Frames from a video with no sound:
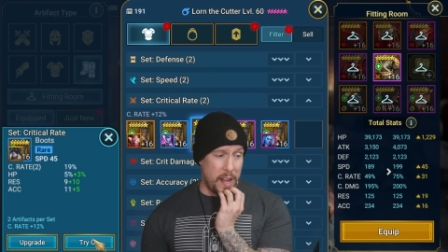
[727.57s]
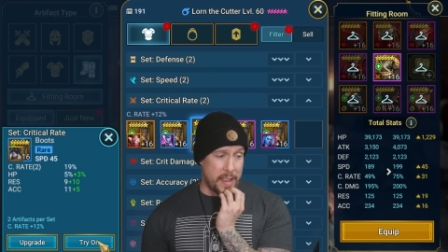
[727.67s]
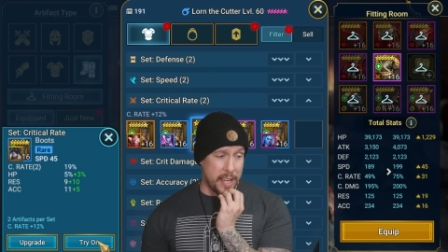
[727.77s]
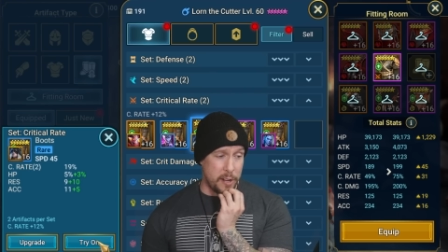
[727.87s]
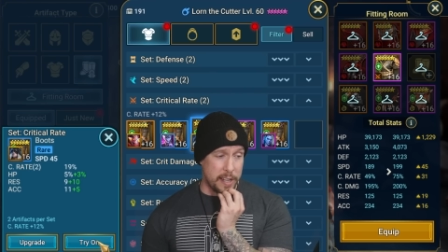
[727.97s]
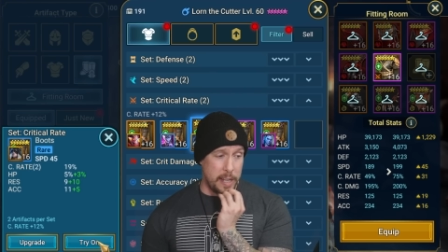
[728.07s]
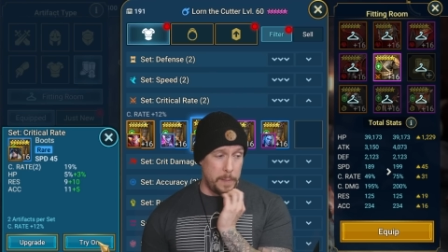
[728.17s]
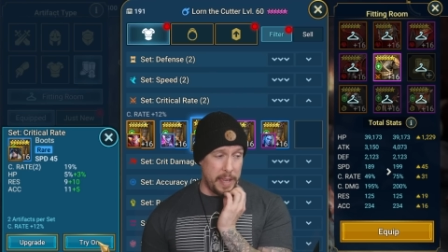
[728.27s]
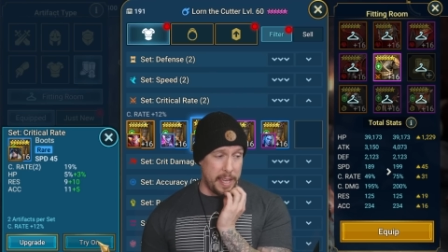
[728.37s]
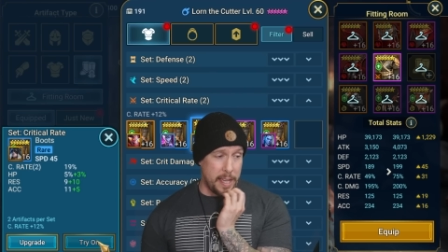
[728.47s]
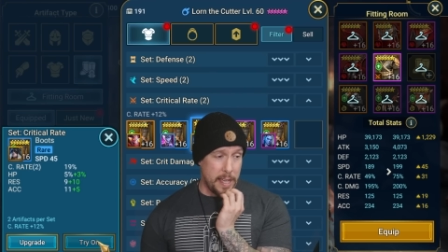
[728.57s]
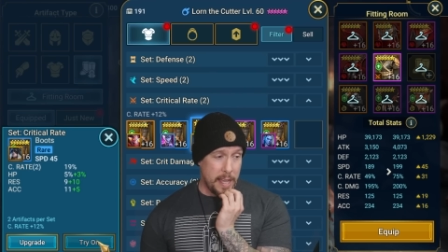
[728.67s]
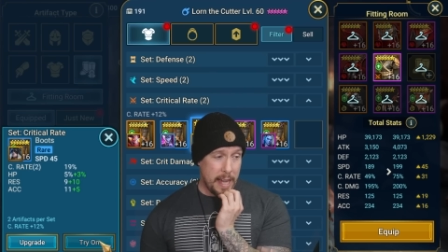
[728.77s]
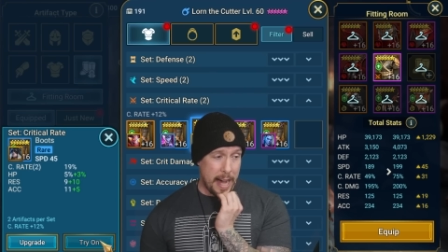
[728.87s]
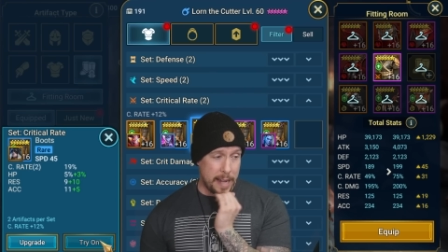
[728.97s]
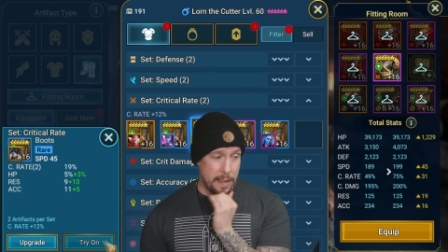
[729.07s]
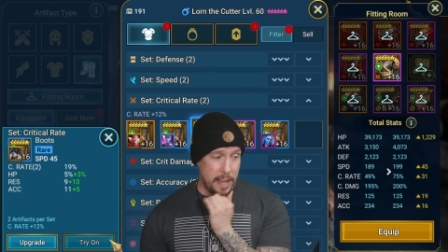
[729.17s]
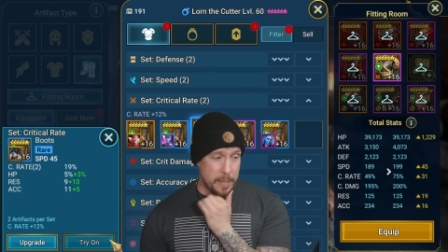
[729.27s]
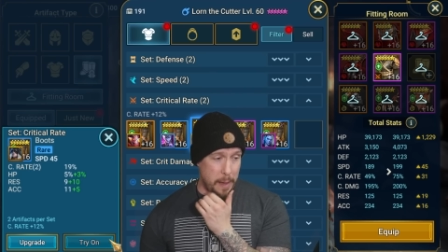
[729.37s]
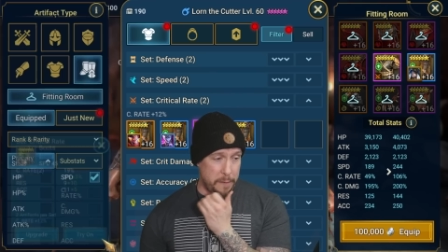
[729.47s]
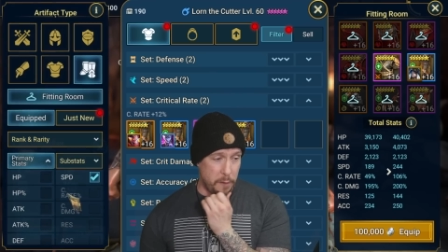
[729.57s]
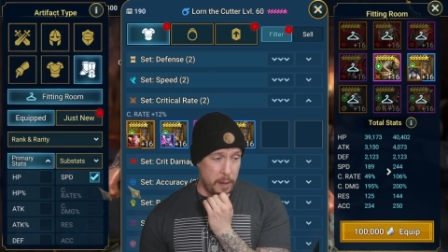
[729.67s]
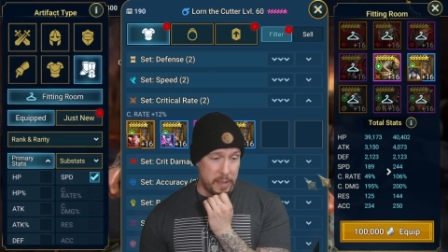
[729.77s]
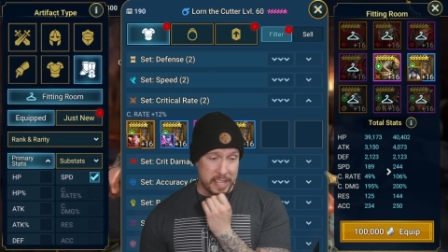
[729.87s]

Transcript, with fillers: I think you're going to be out of luck, my friend.